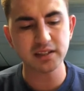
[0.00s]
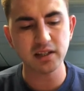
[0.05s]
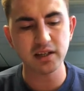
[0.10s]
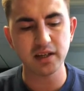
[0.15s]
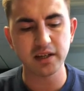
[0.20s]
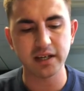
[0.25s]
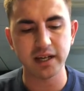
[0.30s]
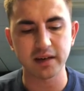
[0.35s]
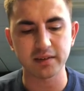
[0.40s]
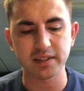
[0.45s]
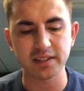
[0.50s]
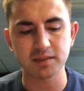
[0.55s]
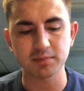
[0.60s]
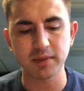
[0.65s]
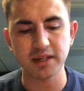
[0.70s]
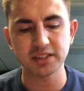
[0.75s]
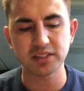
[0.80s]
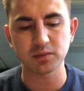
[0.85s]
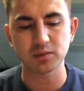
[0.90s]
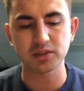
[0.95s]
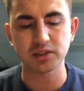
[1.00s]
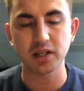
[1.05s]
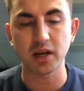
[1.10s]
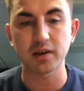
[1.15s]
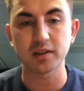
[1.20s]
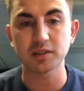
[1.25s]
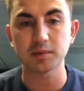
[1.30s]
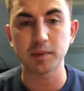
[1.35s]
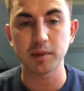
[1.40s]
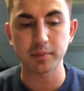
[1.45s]
learn how this magic was
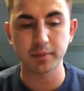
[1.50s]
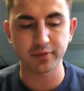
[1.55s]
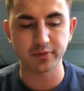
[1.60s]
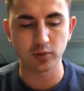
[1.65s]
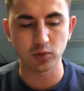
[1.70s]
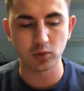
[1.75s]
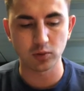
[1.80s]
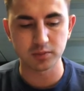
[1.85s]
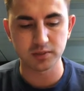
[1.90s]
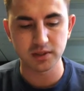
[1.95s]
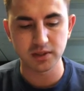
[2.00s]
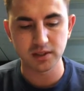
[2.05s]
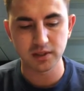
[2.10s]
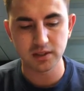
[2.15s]
going to be performed.